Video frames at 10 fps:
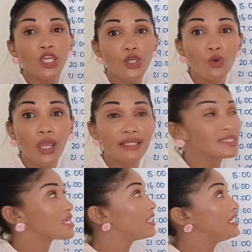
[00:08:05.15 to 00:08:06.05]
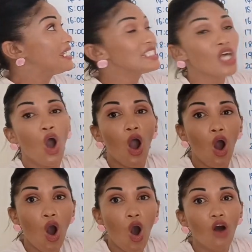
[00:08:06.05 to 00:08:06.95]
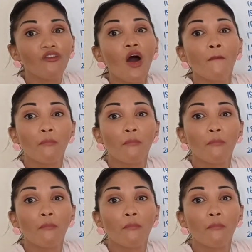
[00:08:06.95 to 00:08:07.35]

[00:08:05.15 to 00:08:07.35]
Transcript: You can say it is half